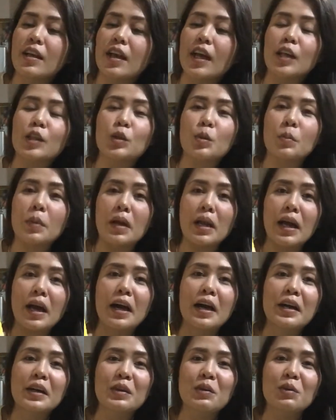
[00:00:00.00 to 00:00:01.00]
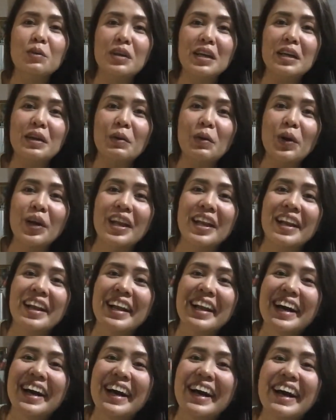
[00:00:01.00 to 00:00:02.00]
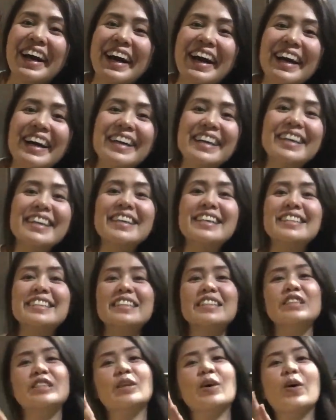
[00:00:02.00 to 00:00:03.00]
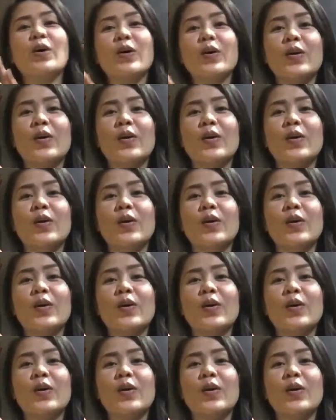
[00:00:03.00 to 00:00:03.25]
Ito pala cooking oil. So